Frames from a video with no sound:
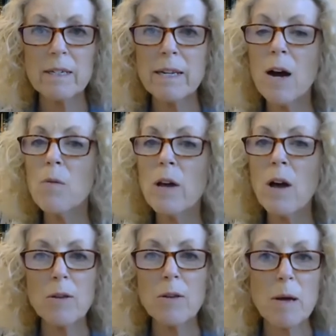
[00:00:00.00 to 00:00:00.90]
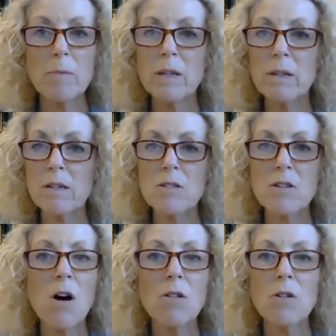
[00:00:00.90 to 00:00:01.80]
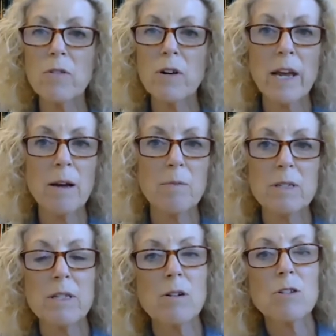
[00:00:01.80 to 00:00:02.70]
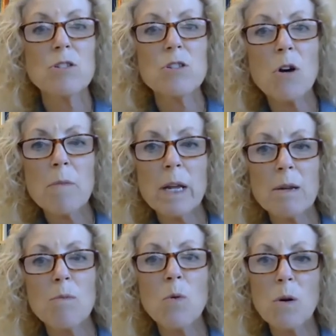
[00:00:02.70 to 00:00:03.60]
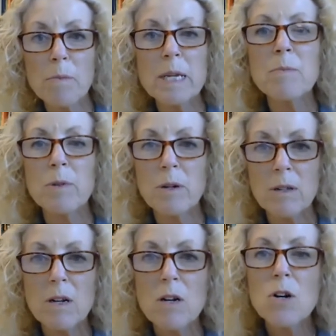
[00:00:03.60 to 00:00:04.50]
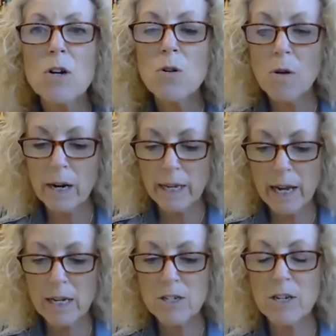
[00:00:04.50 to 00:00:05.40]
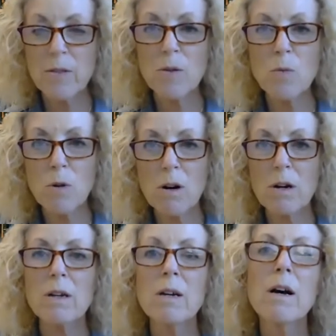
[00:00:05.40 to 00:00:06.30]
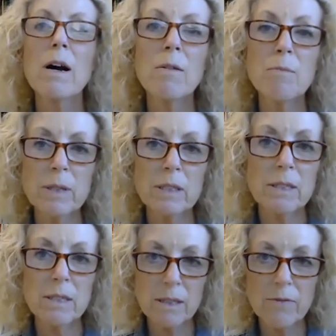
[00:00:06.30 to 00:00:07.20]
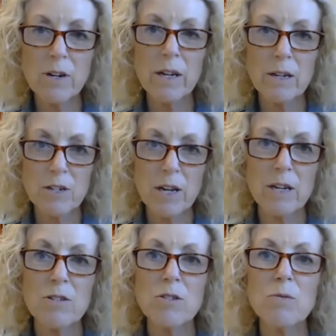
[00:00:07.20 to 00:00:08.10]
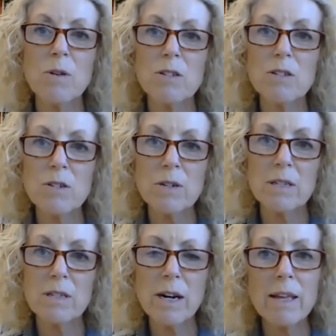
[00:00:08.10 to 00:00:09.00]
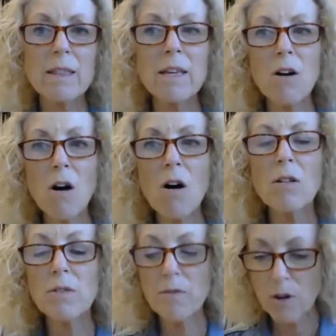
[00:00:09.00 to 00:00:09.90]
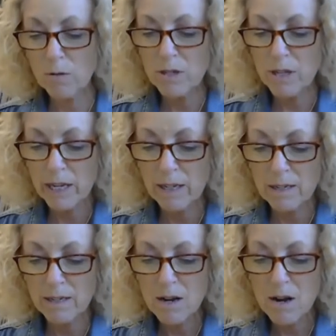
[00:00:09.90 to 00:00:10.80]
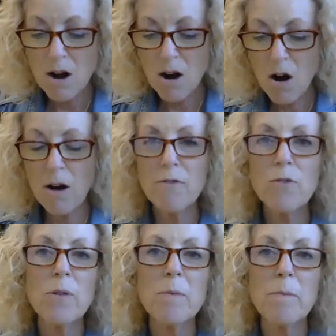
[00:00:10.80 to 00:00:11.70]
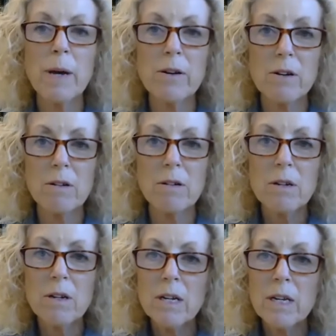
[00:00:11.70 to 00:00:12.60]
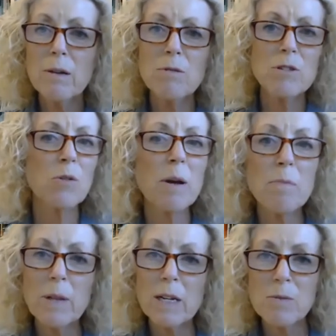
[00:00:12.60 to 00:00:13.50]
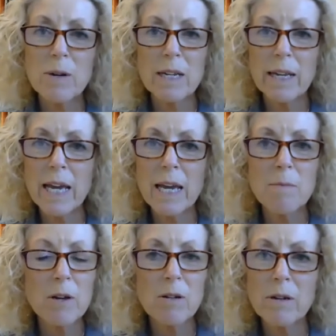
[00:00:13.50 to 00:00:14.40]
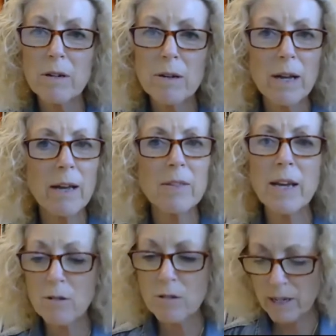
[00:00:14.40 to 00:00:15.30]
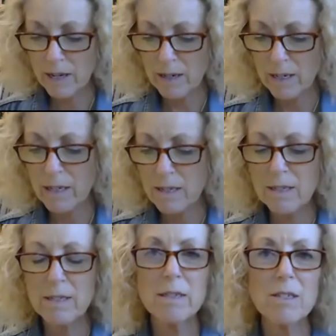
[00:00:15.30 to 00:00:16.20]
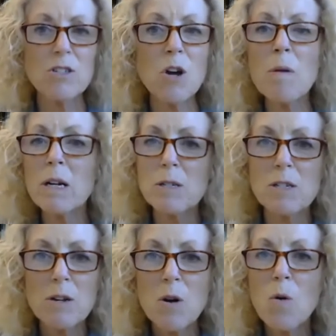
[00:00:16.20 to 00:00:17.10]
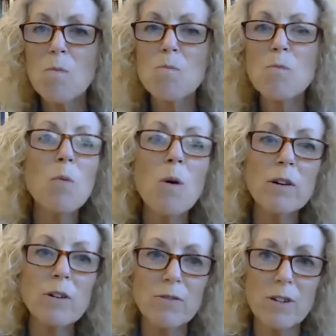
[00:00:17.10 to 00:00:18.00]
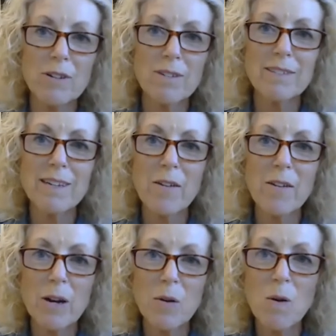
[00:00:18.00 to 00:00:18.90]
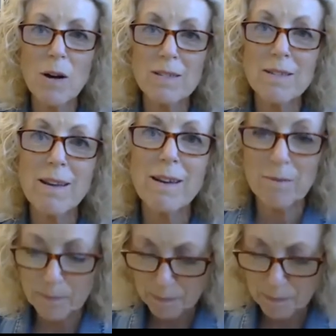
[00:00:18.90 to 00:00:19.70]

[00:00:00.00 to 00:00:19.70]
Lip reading: Now we occupy buildings all over campus. There are so many more people who are engaged in the work of delivering education to our students. And I think all of those things are for the better. It was a great place when I came here at the outset. It's so much more wonderful now than it was then.